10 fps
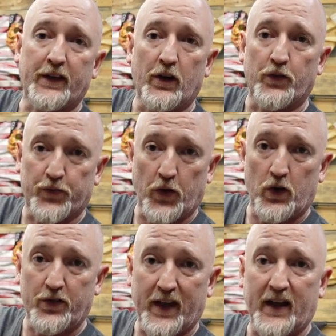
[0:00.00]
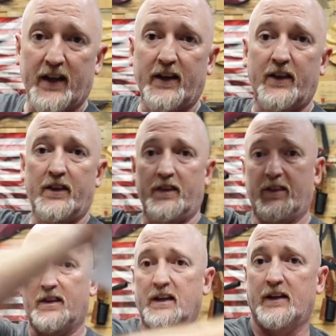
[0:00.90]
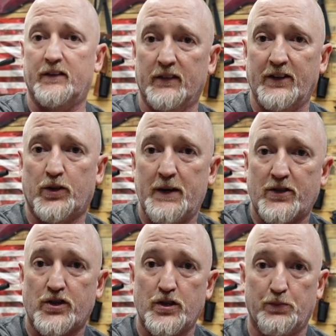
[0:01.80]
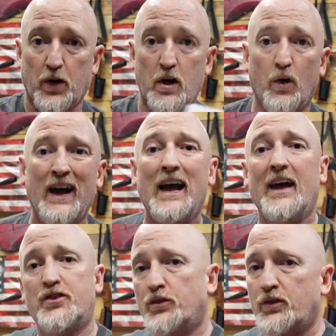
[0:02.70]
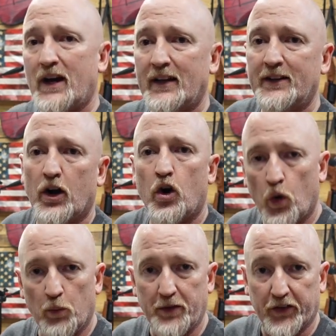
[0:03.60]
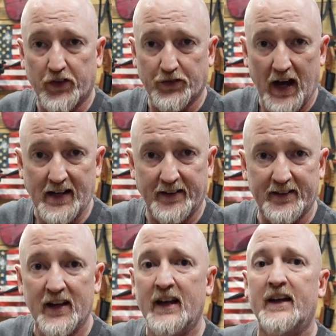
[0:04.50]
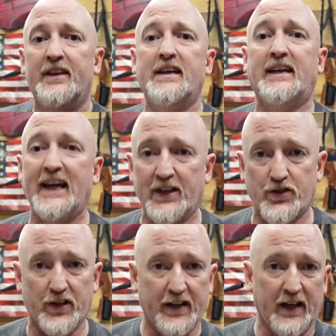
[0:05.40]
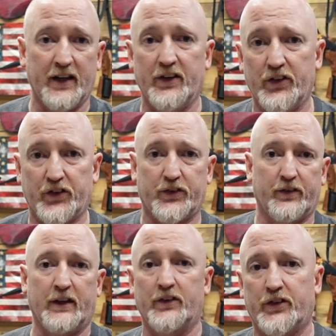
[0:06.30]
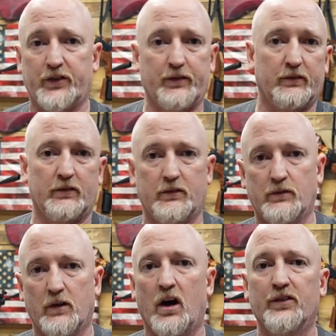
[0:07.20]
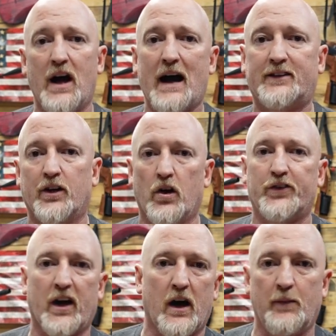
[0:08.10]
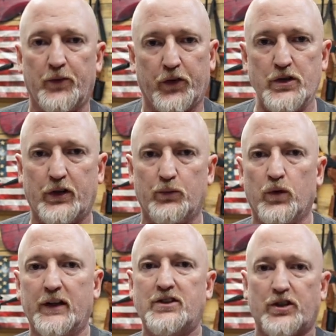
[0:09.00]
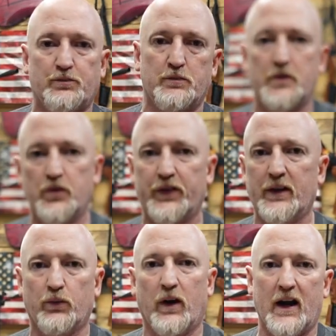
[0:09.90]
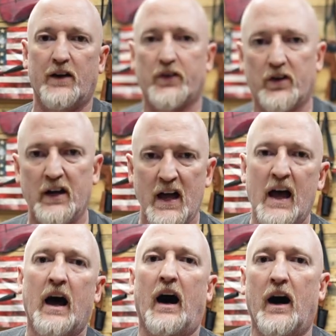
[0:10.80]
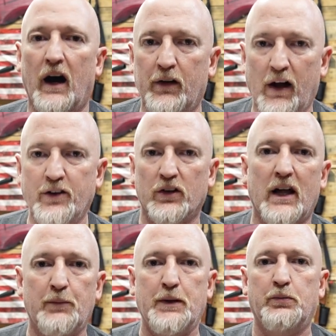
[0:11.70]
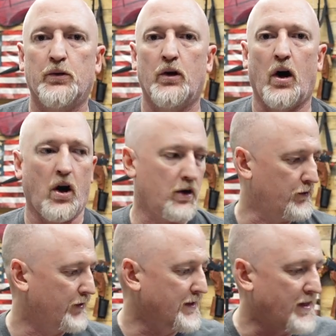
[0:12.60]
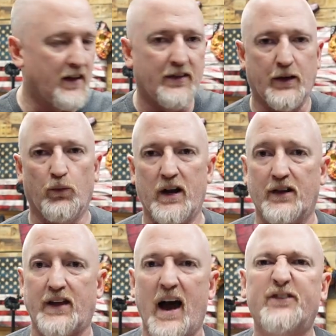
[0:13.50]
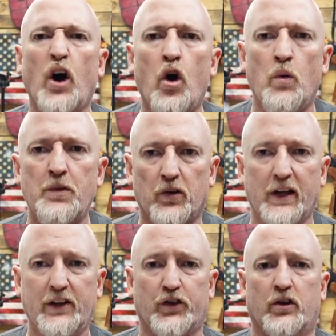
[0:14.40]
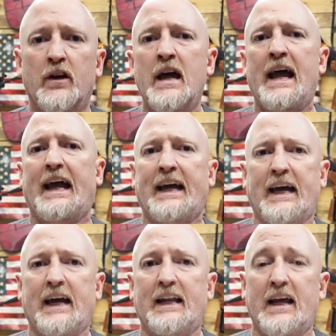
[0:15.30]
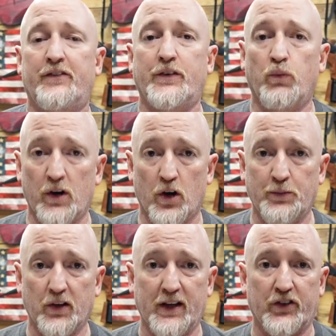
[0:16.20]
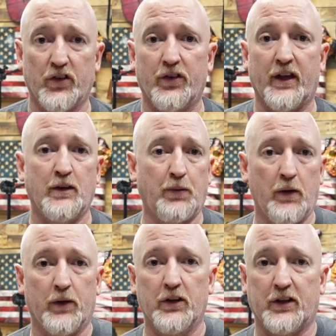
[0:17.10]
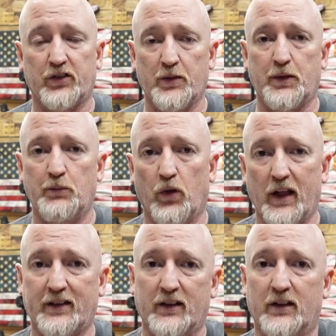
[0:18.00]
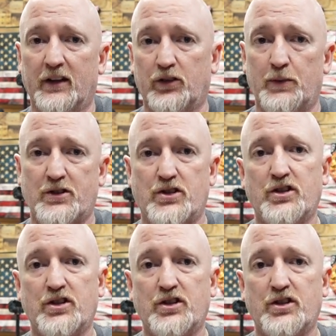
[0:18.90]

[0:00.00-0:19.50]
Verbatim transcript: the Fur than the Laser Master 2 Pro, is you do not need to home this device. The gantry is, is unlocked at all times. So you can really just move it wherever. Uh, I, I, know a lot of people are, they, they, they want to, they have to home their laser. And if you want to home your laser, then you probably want to look at something more like the Laser Master